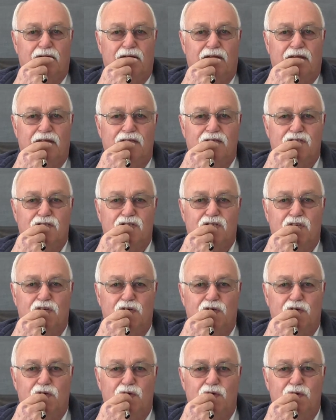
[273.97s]
And
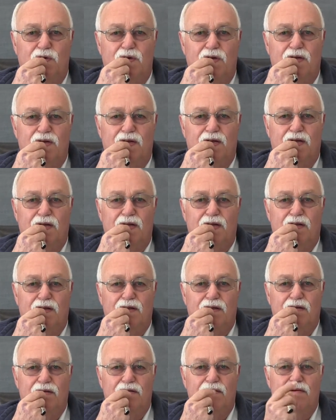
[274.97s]
so
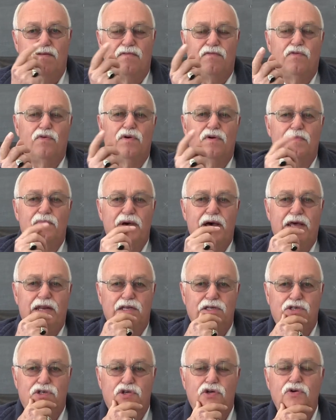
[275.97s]
for about
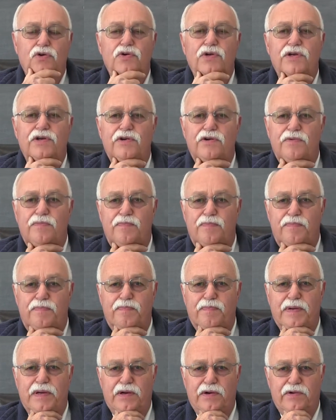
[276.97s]
a 2-year
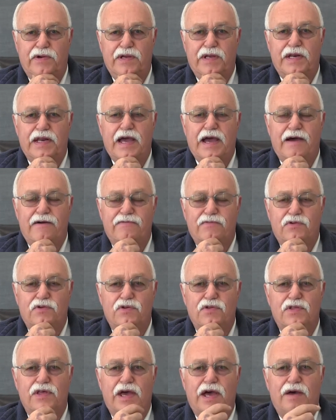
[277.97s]
period
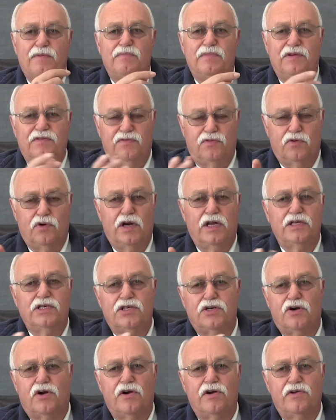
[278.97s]
after that, before I
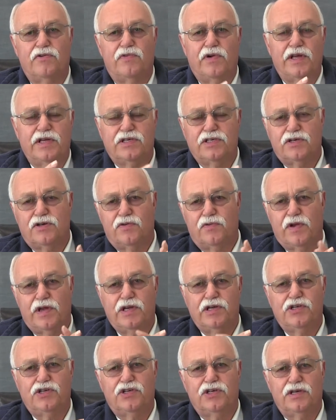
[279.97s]
started
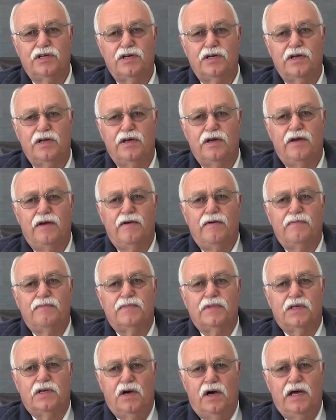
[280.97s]
restoration,
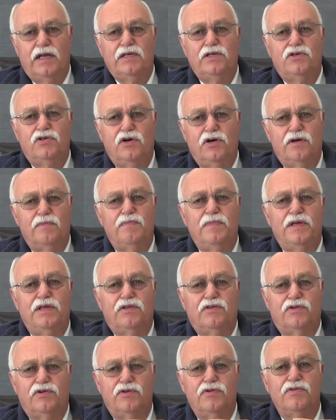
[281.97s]
God took me
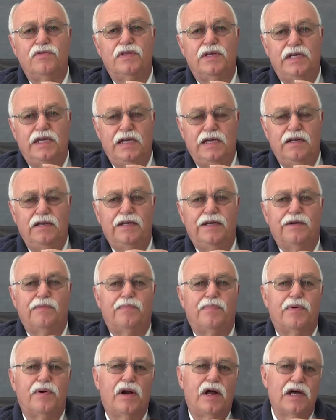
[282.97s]
through the healing
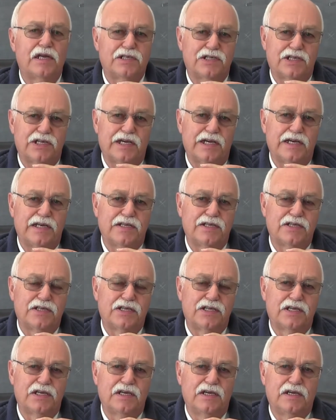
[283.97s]

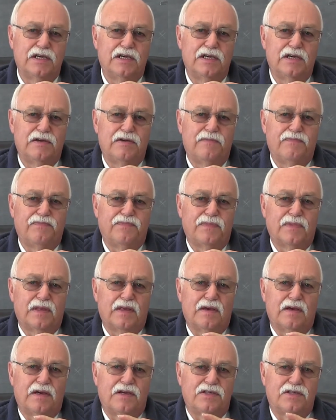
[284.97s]
process,
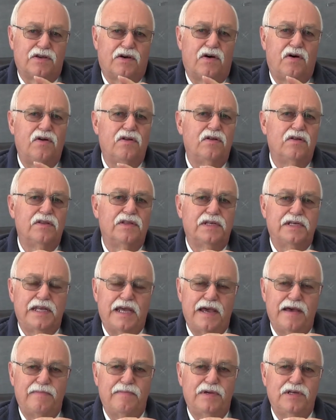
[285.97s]
because of all the
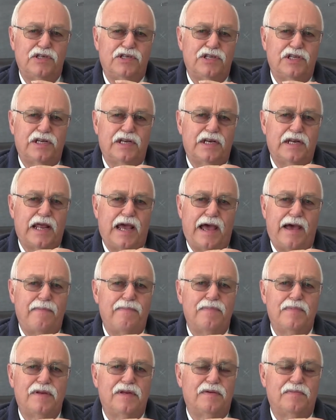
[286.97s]
damage that had
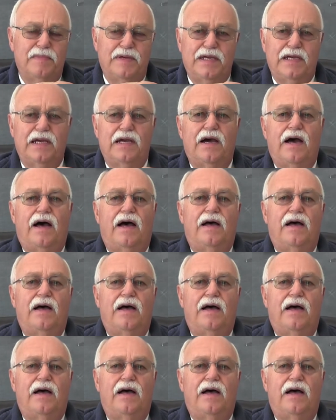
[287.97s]
happened to me.